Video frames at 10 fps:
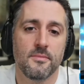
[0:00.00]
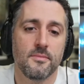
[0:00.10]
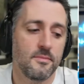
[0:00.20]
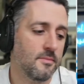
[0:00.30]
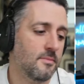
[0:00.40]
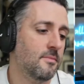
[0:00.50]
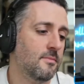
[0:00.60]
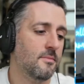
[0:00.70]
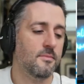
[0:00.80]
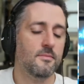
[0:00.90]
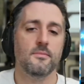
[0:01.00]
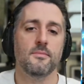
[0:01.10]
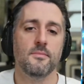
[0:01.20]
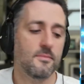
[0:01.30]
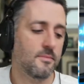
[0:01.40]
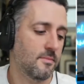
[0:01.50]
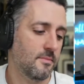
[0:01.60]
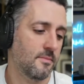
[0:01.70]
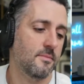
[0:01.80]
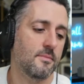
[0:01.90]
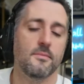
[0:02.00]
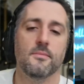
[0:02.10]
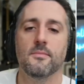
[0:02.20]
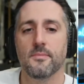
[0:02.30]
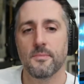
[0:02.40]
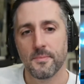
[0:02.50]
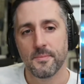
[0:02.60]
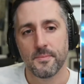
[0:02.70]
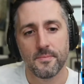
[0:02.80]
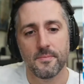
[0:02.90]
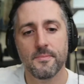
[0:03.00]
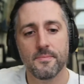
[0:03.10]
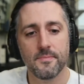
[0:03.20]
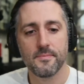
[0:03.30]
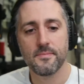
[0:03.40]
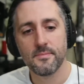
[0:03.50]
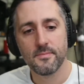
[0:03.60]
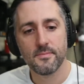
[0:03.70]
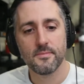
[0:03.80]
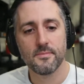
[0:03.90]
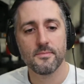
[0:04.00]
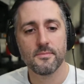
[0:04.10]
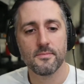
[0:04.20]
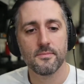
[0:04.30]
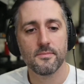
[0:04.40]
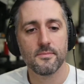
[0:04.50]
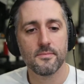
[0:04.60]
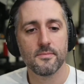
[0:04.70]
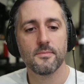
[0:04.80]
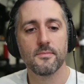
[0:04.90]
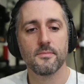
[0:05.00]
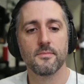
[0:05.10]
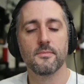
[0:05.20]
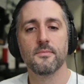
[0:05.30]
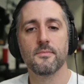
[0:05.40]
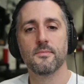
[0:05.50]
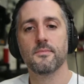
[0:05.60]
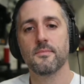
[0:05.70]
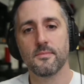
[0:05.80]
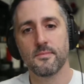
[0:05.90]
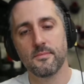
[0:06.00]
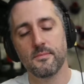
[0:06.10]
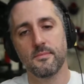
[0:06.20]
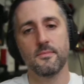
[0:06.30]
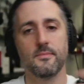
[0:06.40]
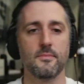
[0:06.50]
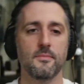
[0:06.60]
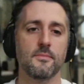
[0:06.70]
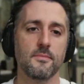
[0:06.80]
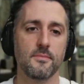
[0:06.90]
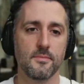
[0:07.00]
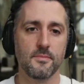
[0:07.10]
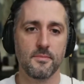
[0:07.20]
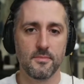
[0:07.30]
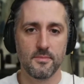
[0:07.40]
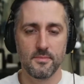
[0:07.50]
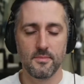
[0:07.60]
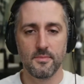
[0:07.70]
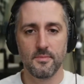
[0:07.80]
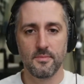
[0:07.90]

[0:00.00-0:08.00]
This person isn't speaking.